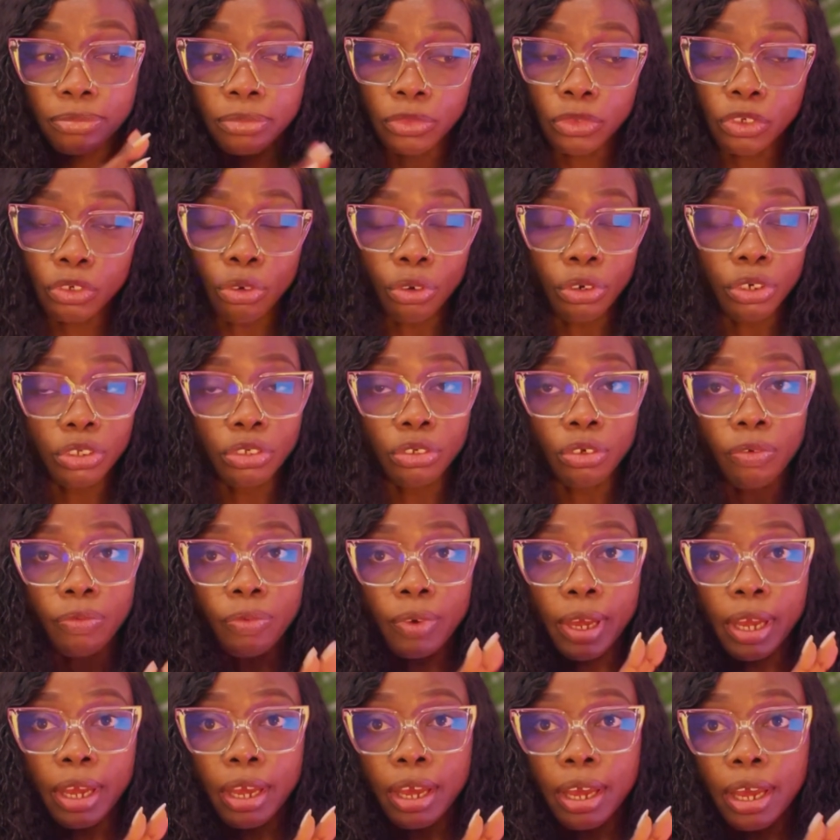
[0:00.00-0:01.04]
choice of
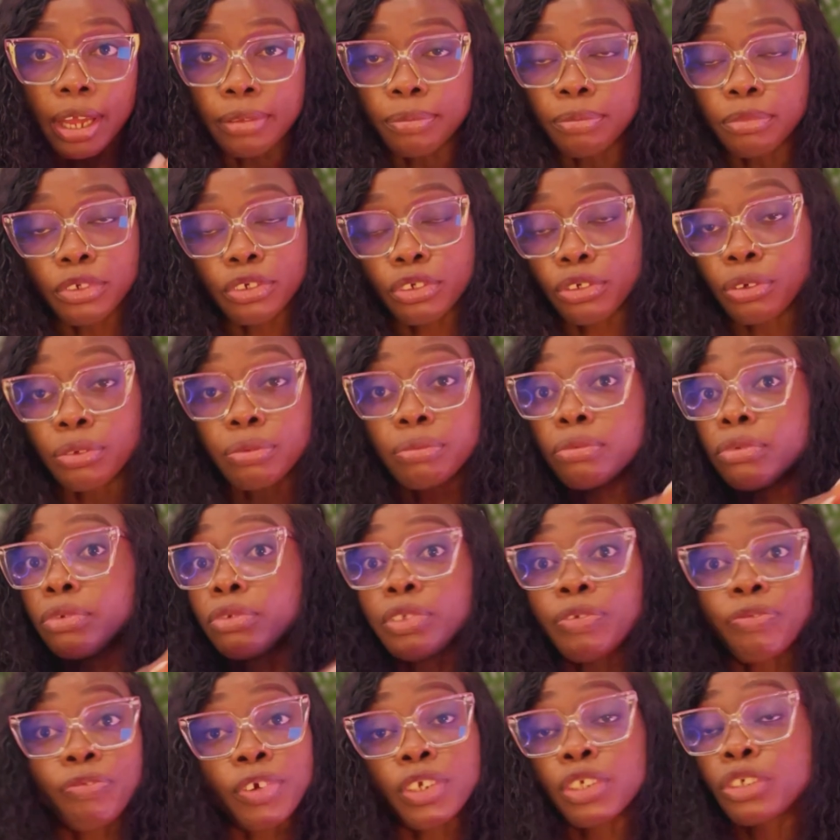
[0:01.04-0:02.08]
admission,
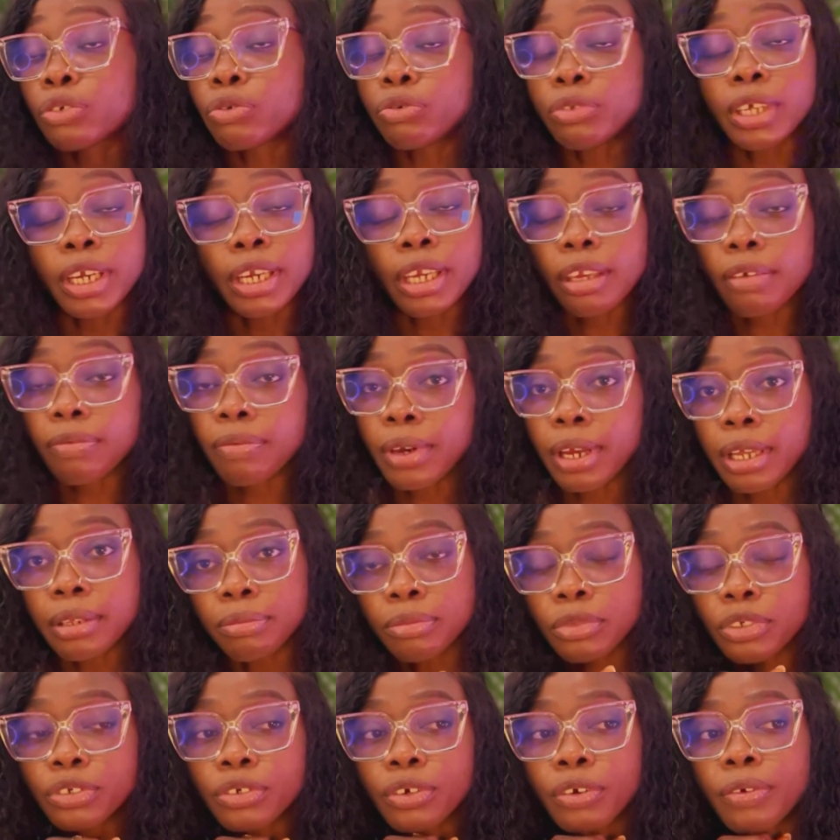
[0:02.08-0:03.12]
the first school that gave her
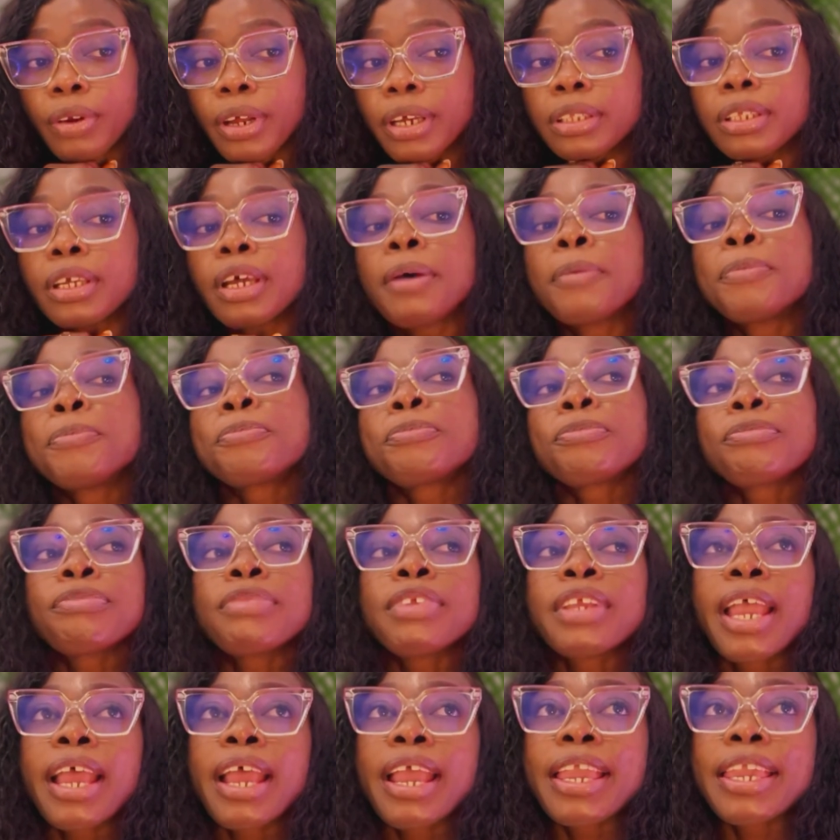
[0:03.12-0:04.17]
admission rather.
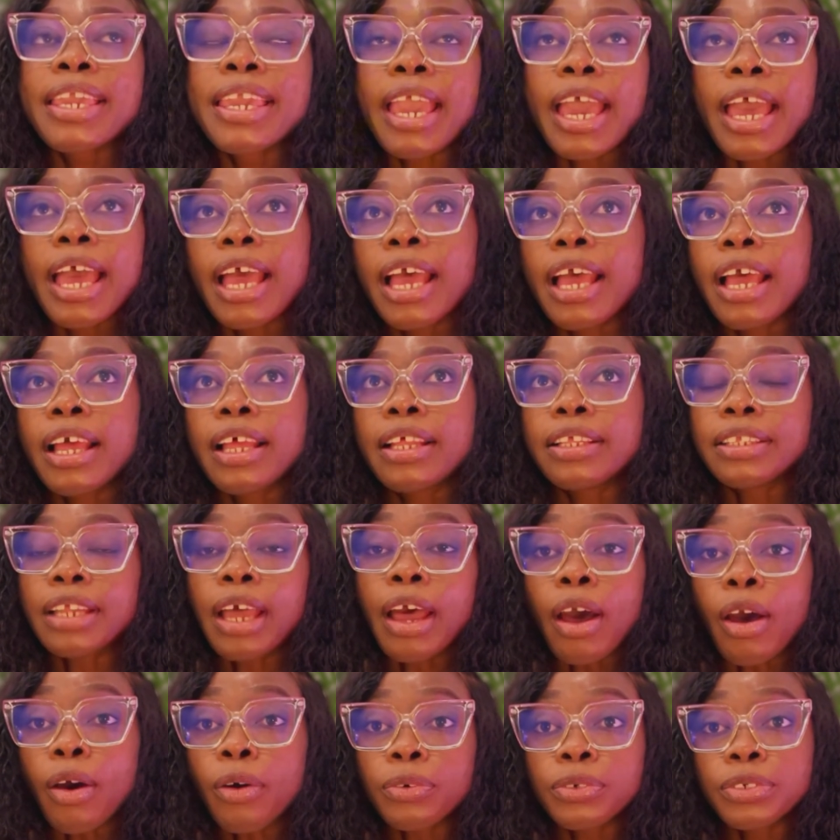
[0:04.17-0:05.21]
Yeah,
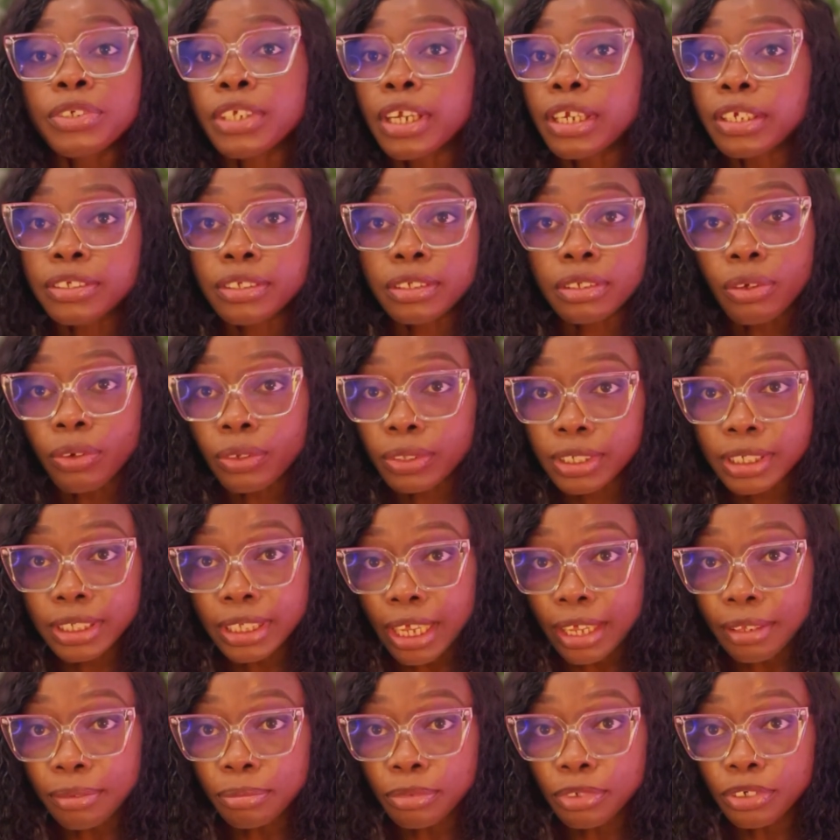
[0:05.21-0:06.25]
now she has gotten
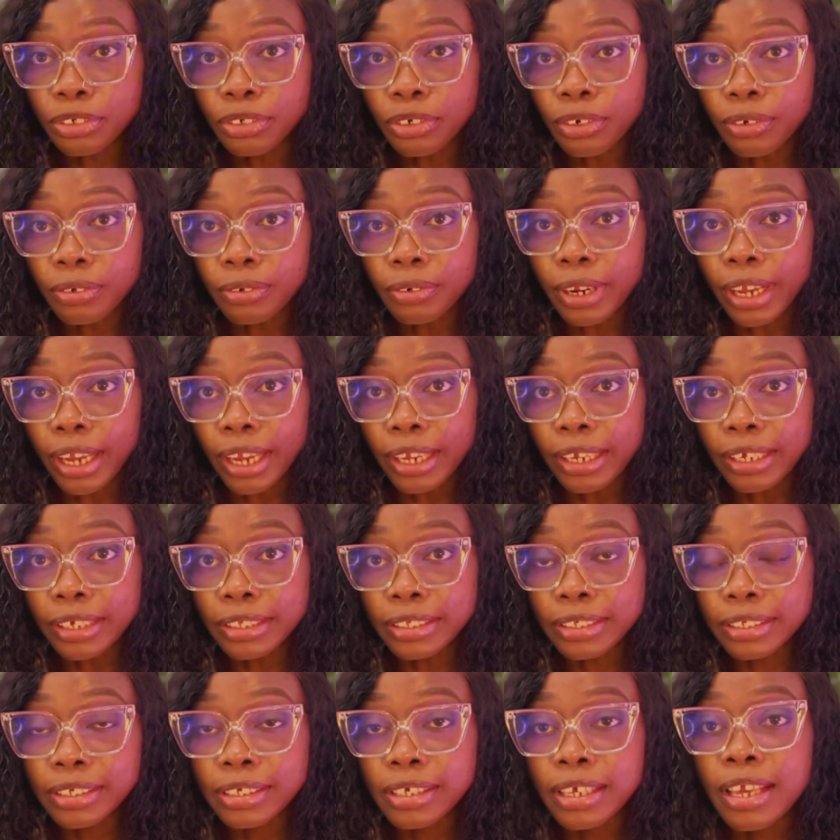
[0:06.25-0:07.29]
admission,
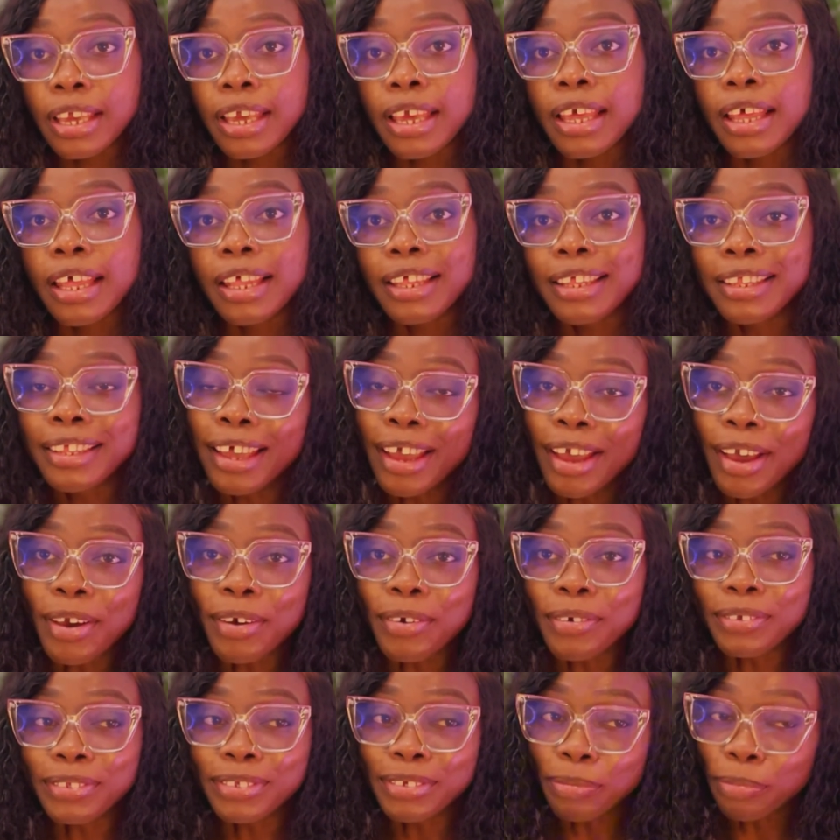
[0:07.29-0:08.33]
right?
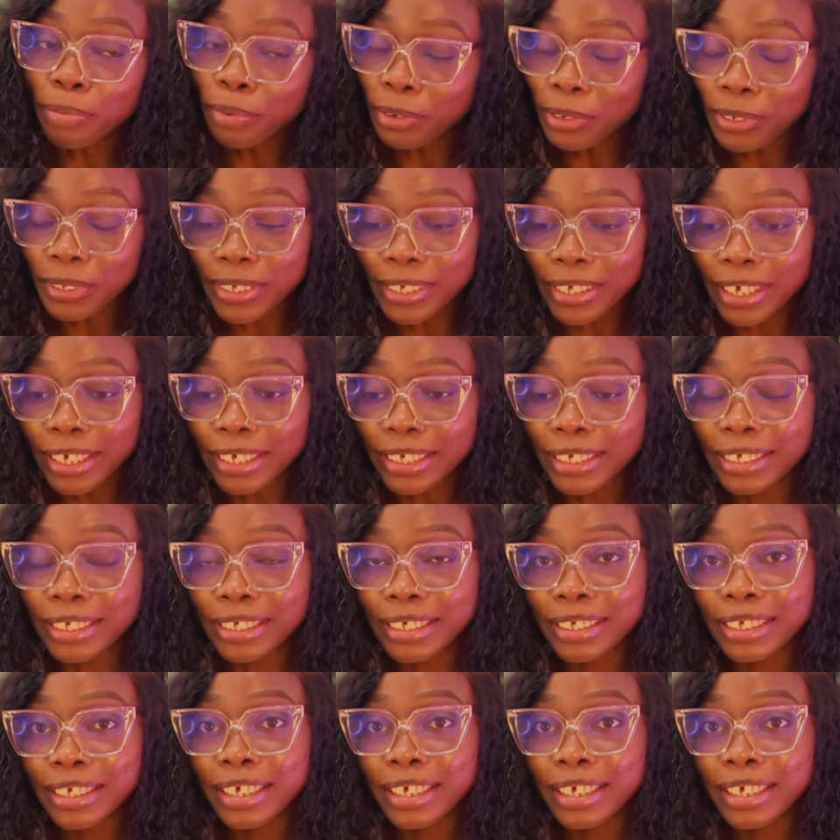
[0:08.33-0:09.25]
Now the process,